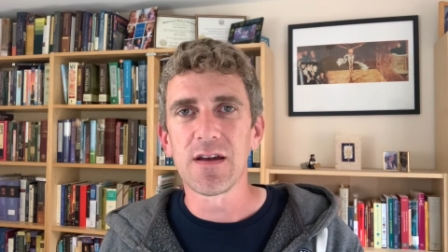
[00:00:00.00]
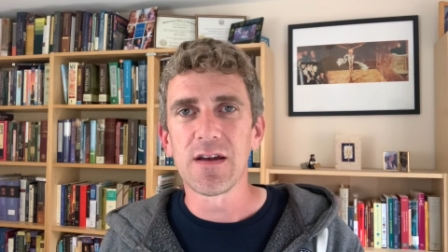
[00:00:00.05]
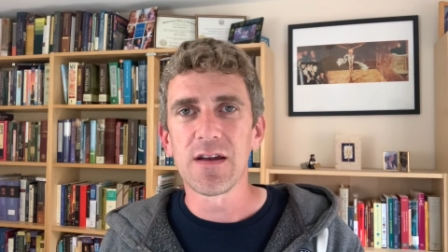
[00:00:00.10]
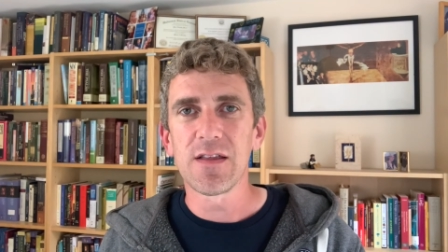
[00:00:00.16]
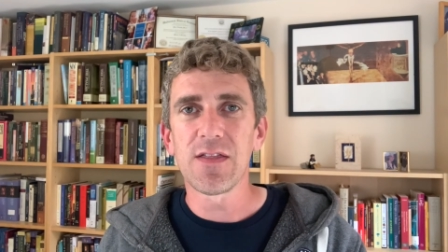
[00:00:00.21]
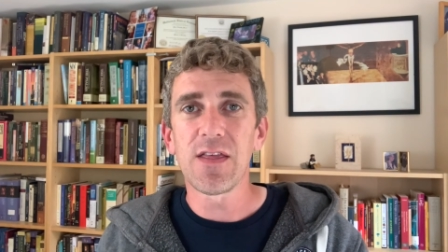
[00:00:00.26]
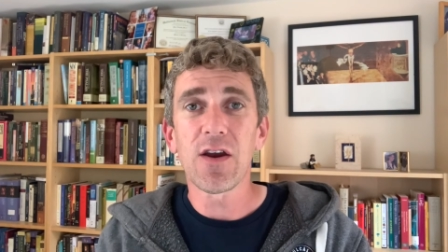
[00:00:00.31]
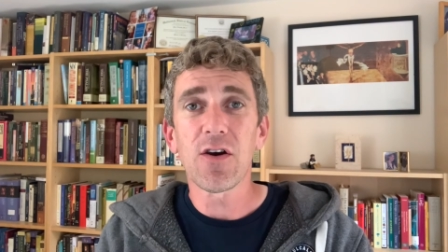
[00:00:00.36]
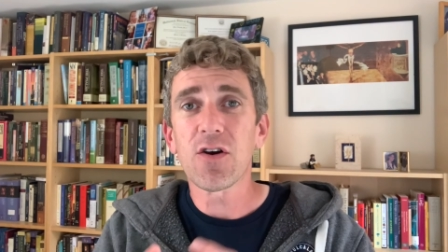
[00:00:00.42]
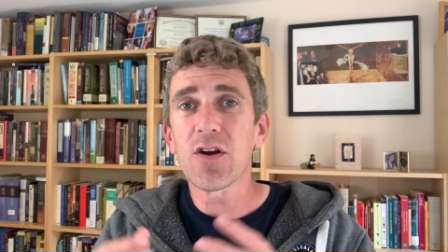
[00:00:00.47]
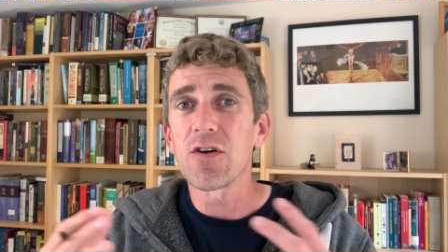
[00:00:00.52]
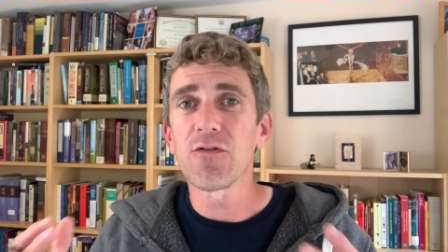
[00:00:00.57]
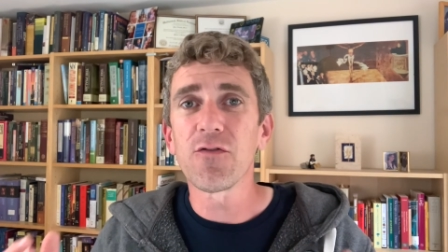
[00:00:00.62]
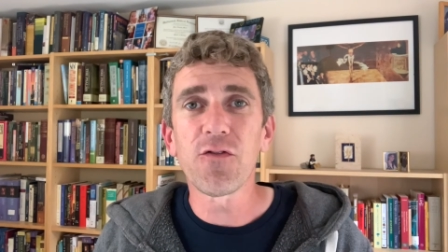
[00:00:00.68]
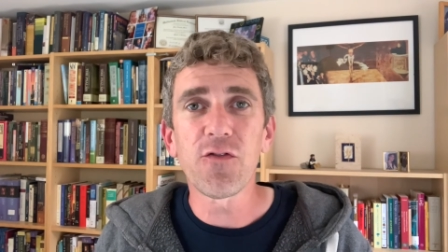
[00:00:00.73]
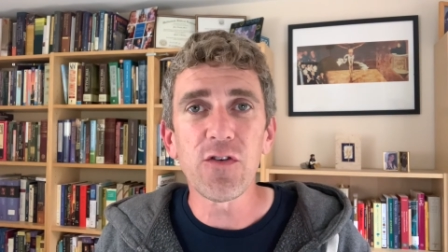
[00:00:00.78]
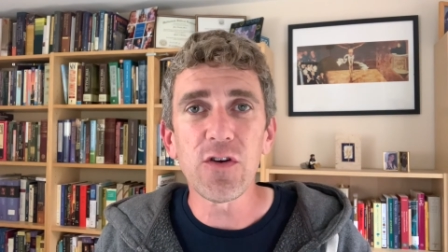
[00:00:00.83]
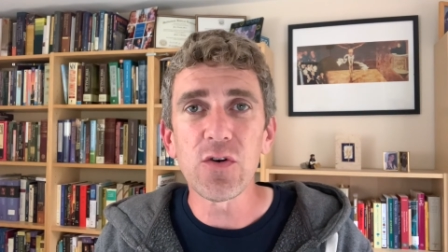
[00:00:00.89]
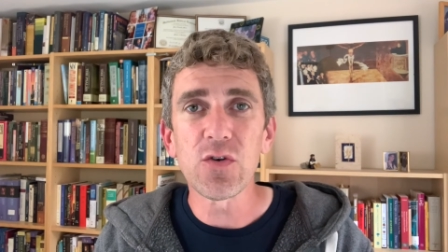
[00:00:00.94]
their
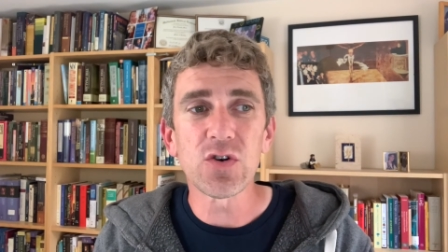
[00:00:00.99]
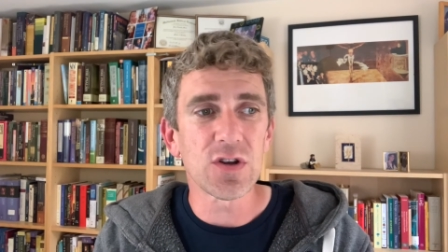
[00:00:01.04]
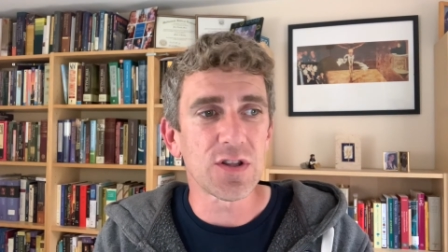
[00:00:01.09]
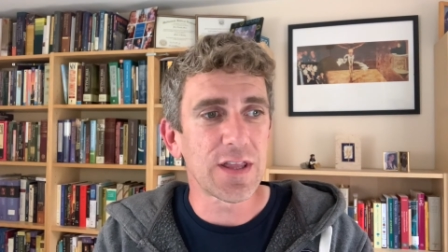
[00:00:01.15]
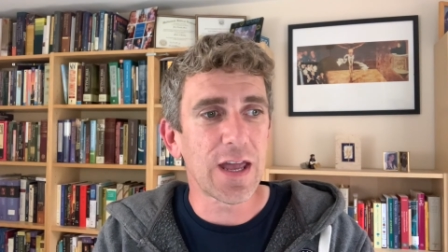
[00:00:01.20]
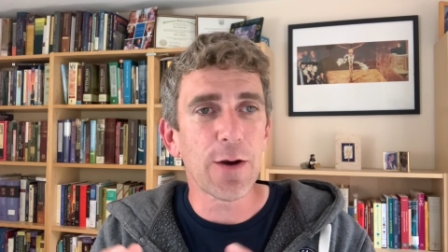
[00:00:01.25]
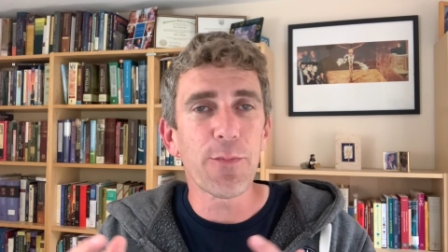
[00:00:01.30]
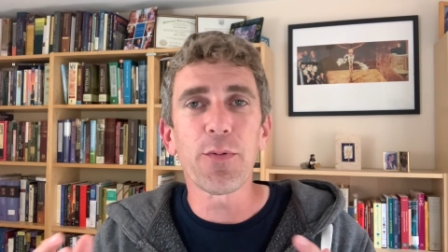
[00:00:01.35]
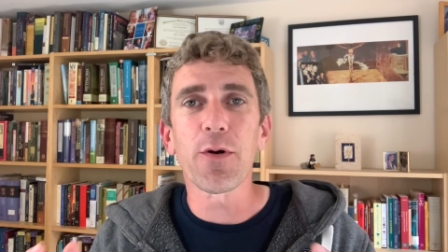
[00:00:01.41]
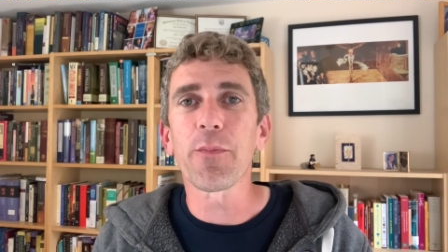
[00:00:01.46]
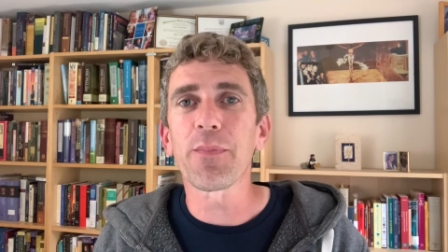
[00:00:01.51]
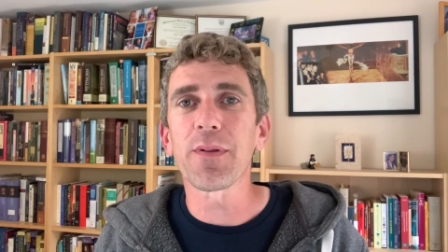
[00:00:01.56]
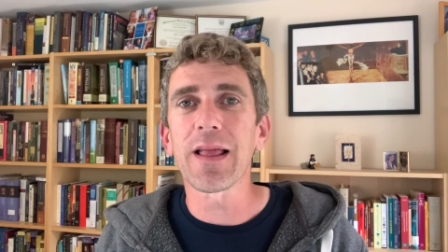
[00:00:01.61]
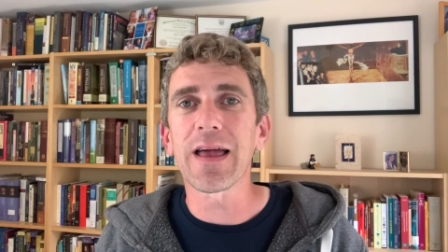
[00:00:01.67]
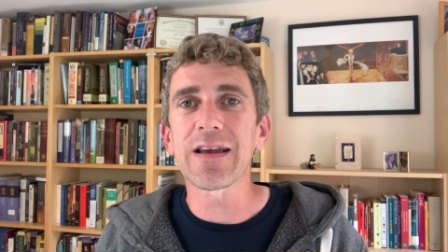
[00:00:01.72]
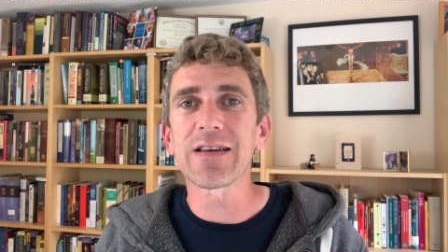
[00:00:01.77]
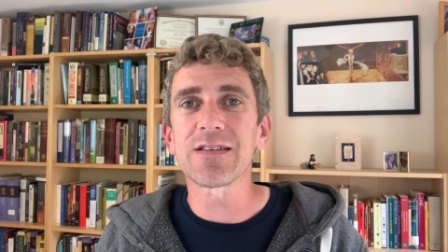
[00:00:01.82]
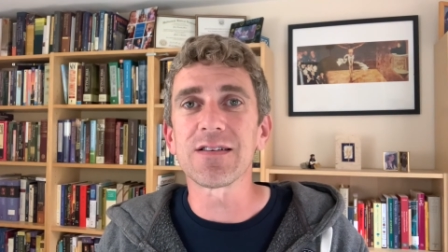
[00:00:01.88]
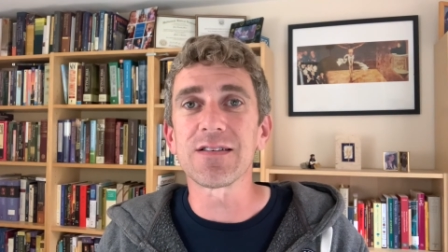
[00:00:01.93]
confusion, their
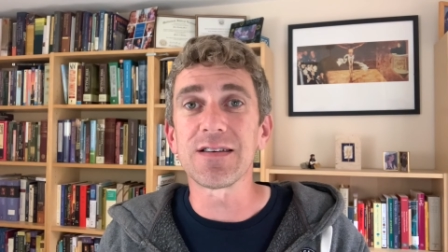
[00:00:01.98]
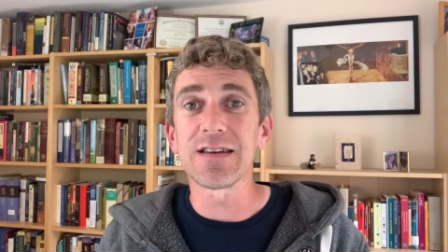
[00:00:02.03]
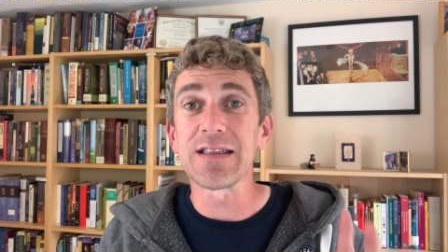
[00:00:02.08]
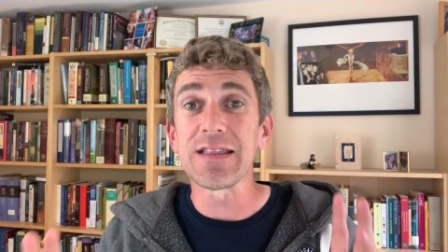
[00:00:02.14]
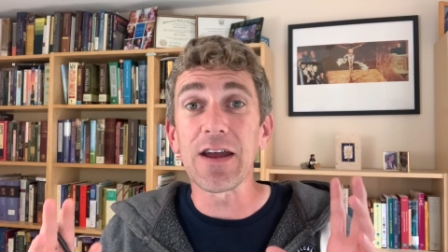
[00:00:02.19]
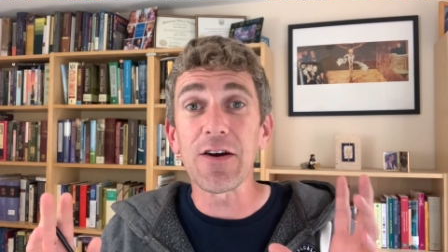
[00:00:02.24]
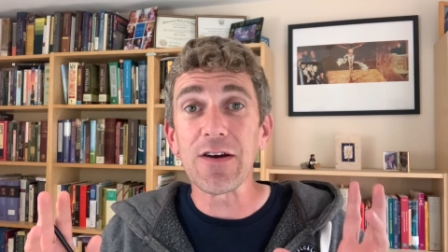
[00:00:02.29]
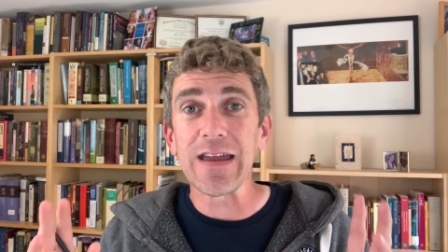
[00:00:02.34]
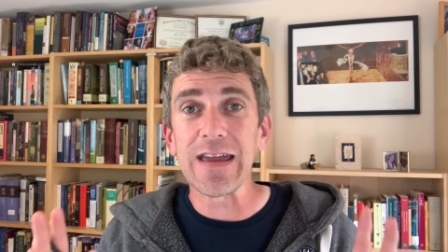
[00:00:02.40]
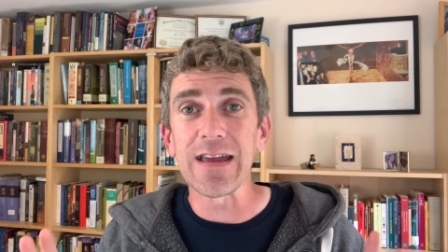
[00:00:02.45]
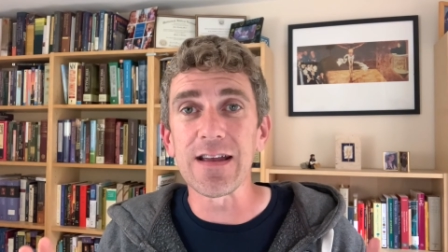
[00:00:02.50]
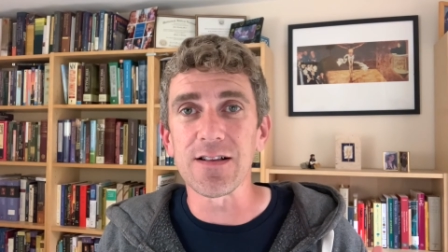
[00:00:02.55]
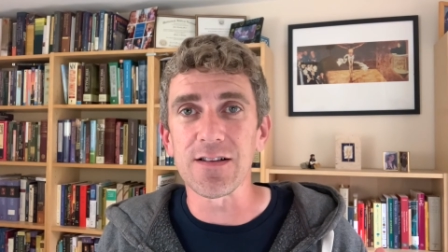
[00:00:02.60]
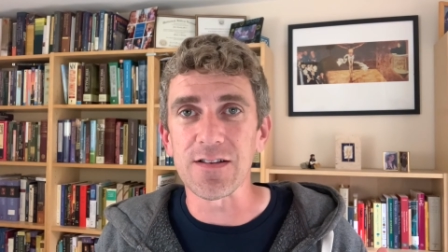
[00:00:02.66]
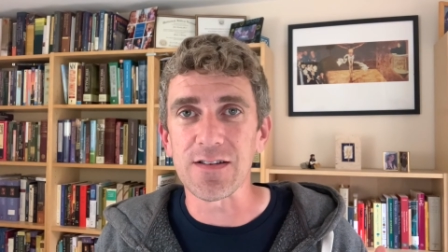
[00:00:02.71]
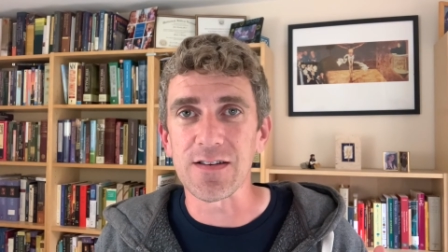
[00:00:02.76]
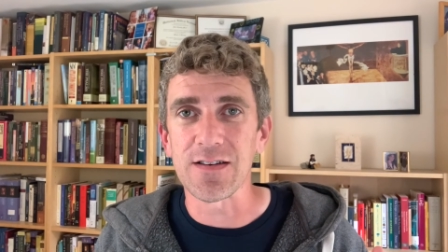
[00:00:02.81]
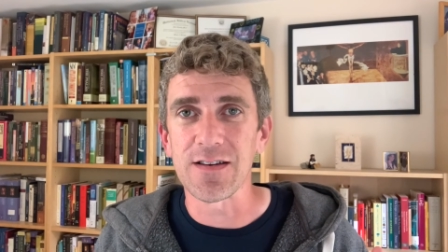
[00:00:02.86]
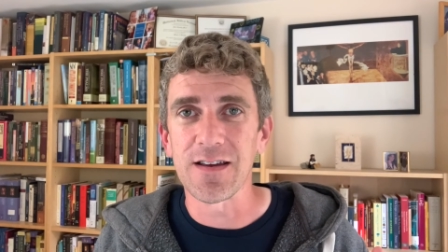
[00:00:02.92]
perplexity, their
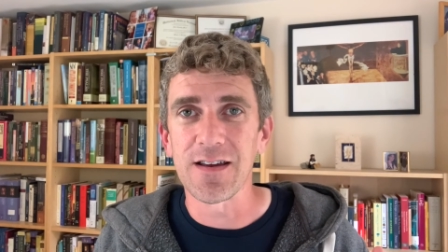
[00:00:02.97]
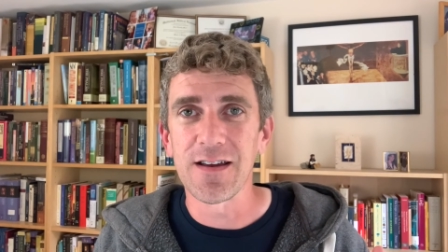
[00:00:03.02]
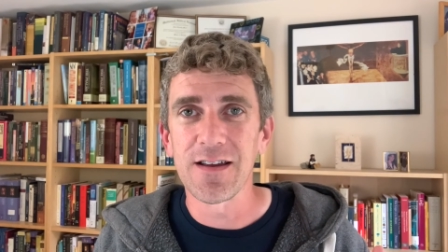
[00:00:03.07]
guilt